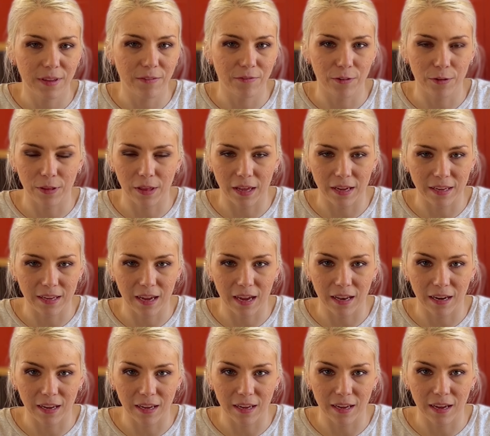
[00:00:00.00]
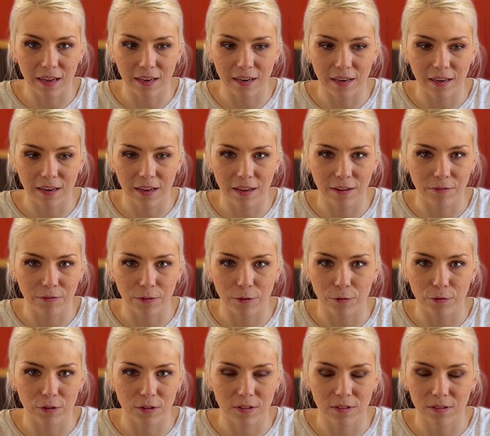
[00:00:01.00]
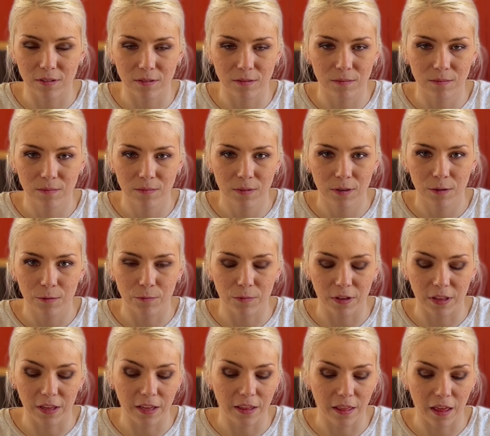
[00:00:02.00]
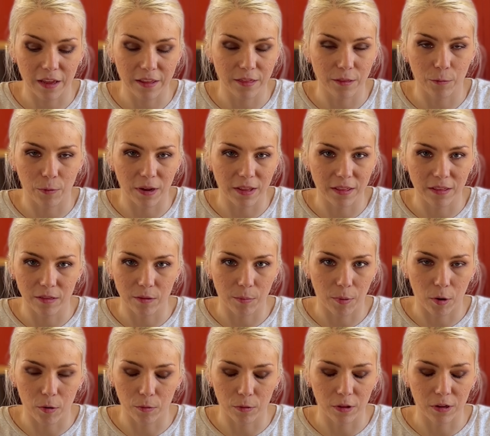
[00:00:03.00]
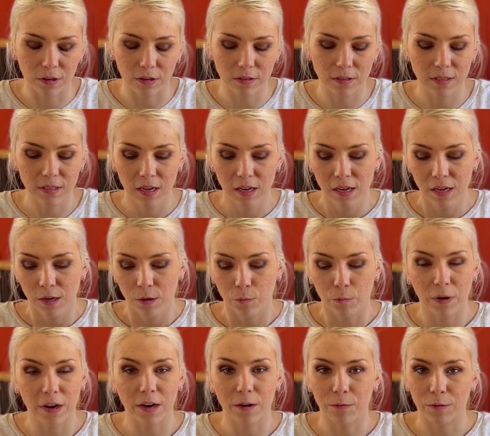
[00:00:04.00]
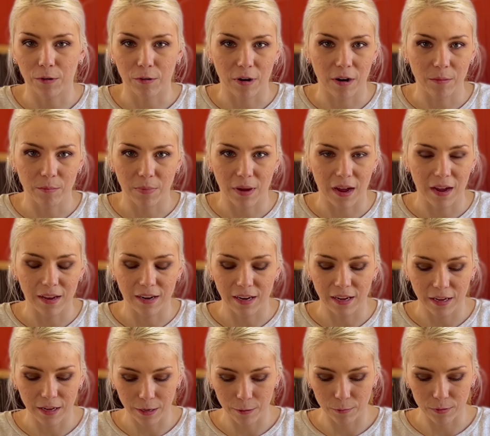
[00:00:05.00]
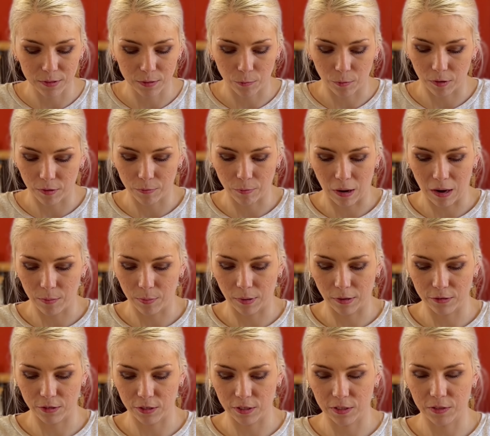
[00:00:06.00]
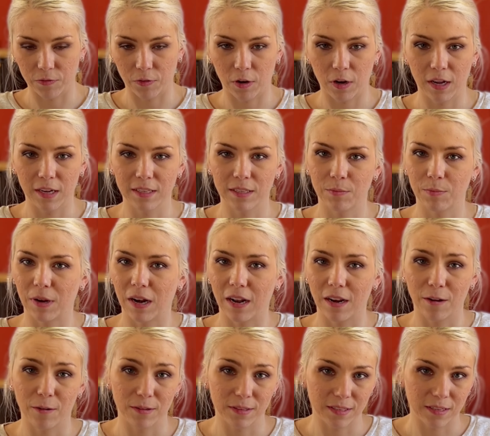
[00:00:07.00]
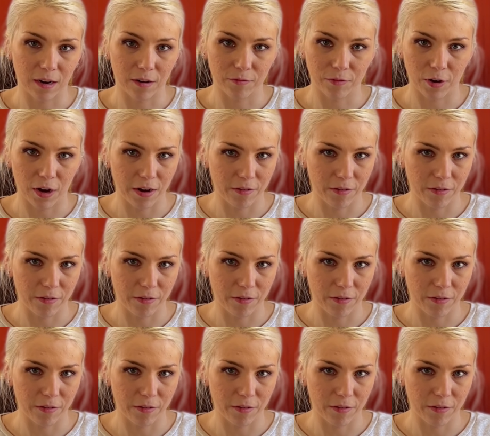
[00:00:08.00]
if you like Yeti and if you just really like the way that the bowl looks. We don't regret buying it. It was a worthwhile purchase for us, but I know it's not for